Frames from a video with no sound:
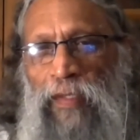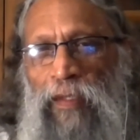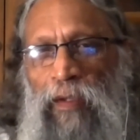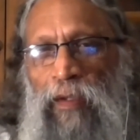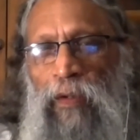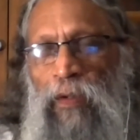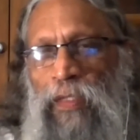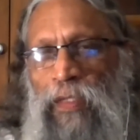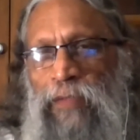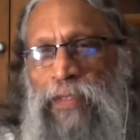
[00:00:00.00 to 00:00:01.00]
All
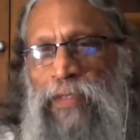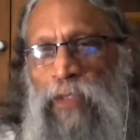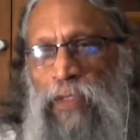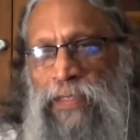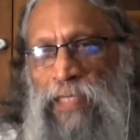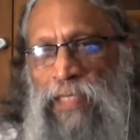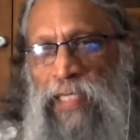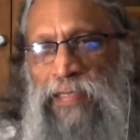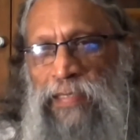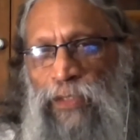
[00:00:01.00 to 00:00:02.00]
our thoughts, as
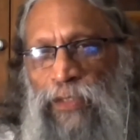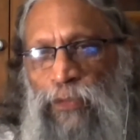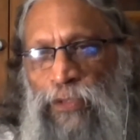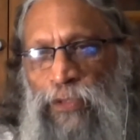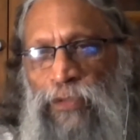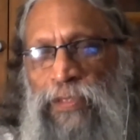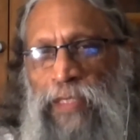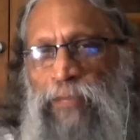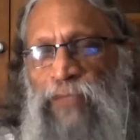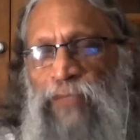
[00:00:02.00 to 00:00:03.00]
I used to say
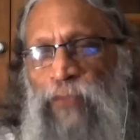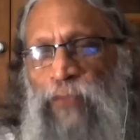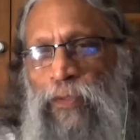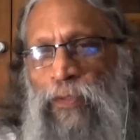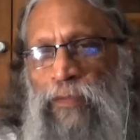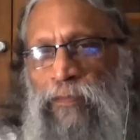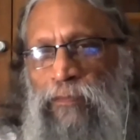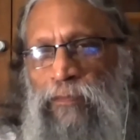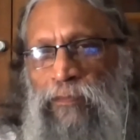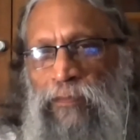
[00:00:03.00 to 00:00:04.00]
before
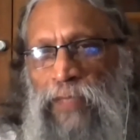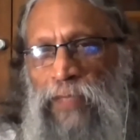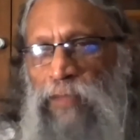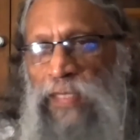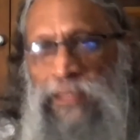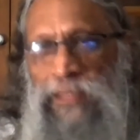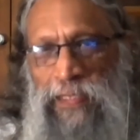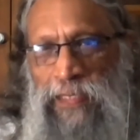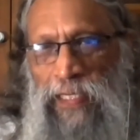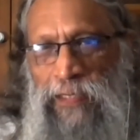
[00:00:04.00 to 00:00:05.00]
in my
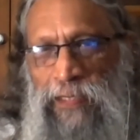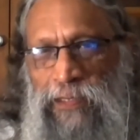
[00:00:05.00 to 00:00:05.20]
satsangs,